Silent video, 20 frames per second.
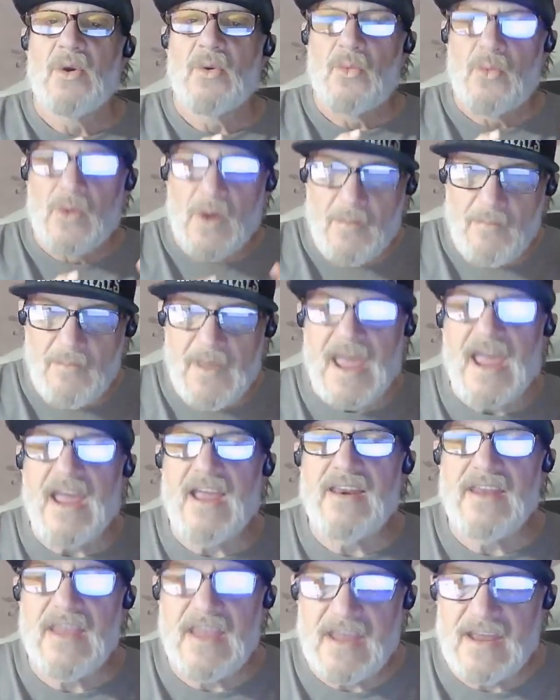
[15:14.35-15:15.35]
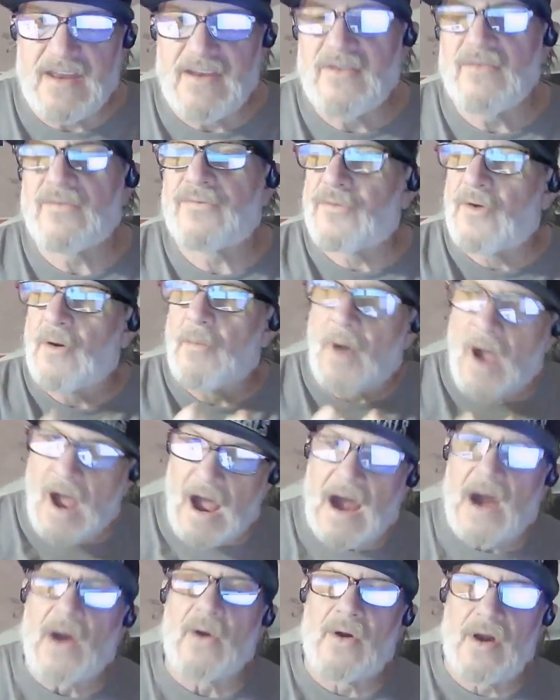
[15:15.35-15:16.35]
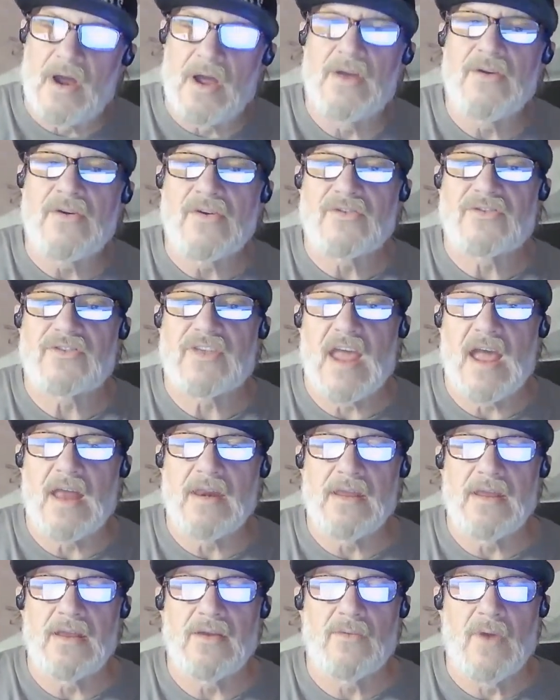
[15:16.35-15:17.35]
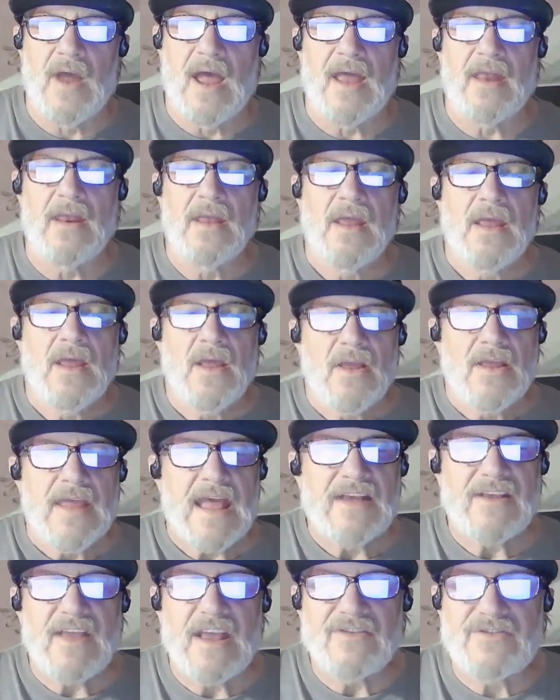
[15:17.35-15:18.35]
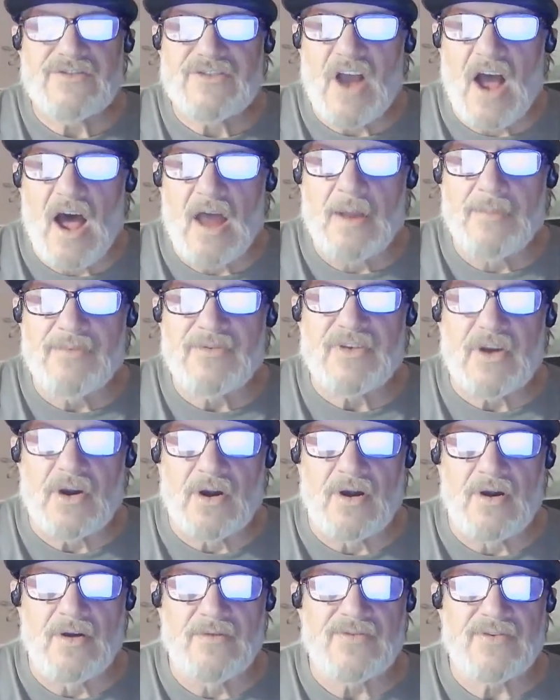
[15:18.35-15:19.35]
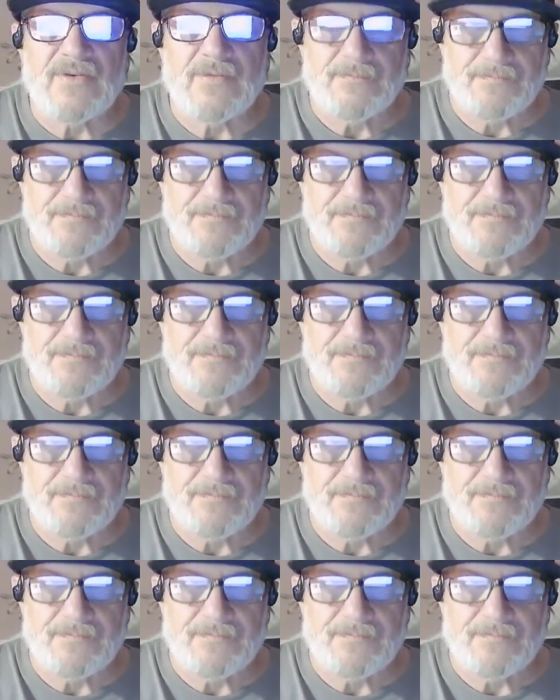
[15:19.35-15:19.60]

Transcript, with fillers: remain hidden from our understanding, right? And as John observes,